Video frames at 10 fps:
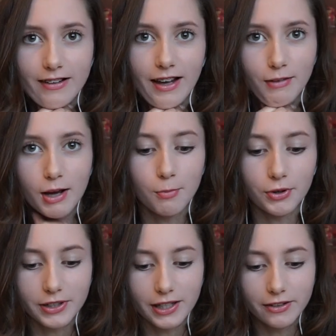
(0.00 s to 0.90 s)
Okay, I'm getting
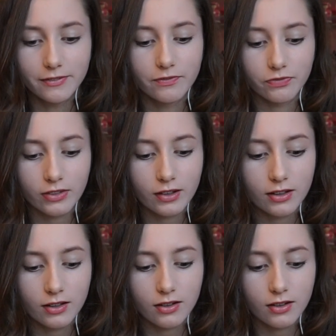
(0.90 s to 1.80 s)
bored now.
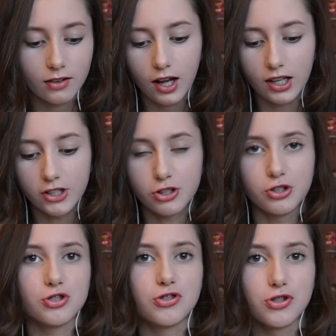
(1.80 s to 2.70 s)
I literally
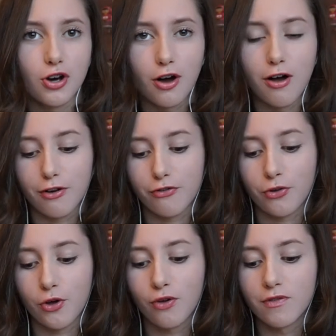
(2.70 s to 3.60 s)
just talk
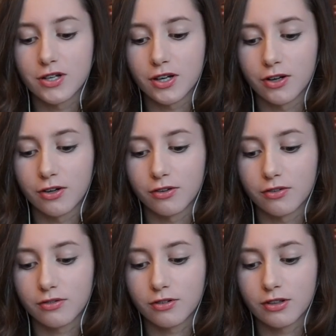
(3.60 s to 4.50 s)
through the whole video.
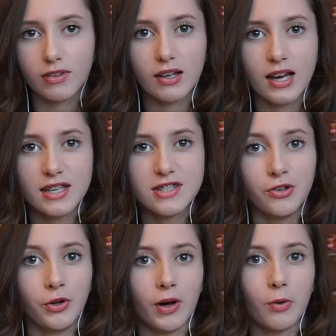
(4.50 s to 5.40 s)
I still
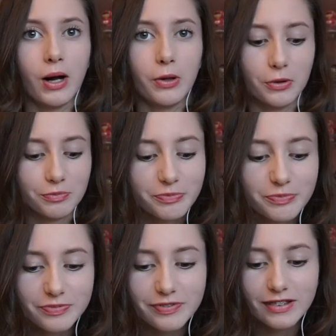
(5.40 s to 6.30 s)
do that quite a lot.
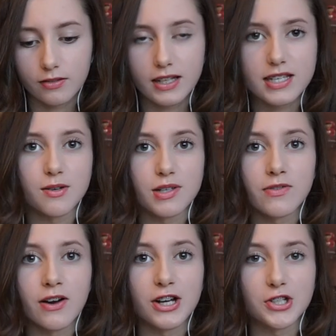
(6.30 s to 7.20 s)
Yes, it was
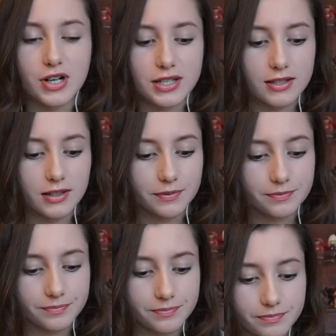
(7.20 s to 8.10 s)
very interesting.
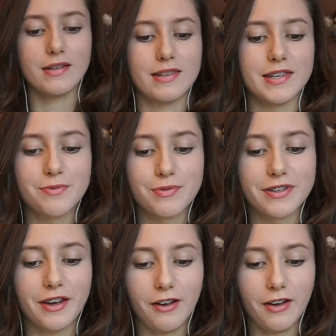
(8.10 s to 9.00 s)
So this was
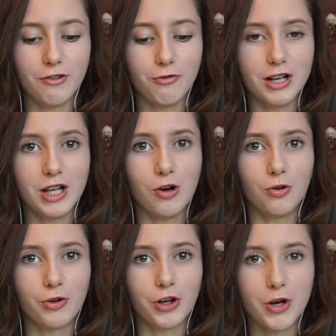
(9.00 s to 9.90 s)
a really
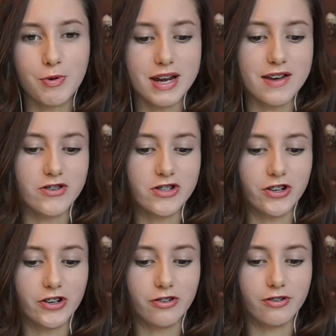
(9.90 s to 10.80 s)
old Q and A
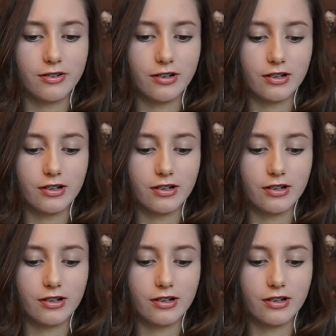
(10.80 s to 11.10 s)
video.